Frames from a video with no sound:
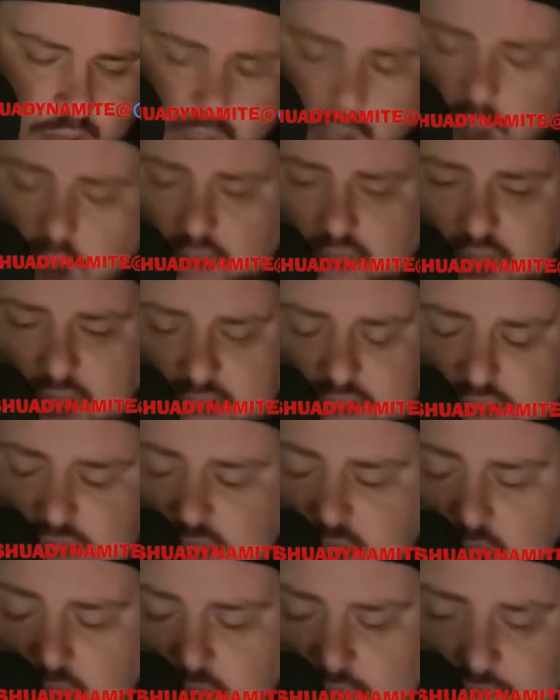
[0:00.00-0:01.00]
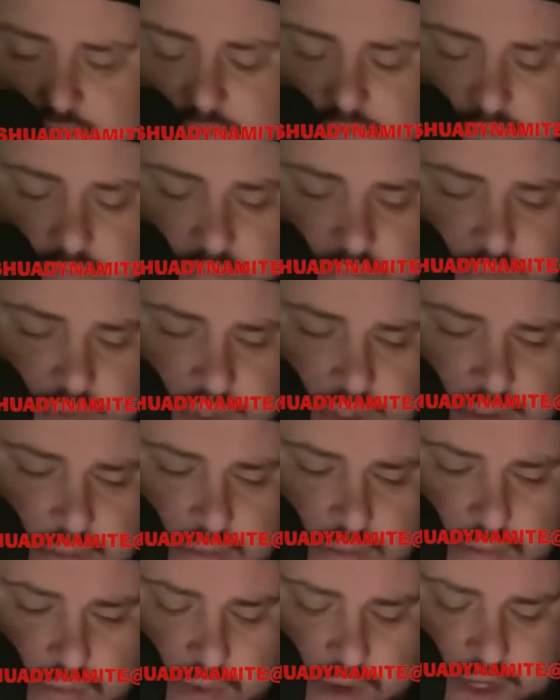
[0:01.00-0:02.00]
all that stuff.
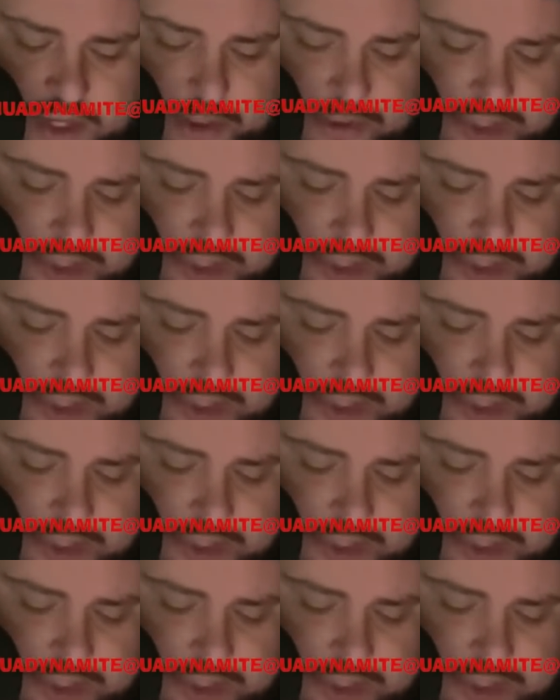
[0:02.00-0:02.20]
When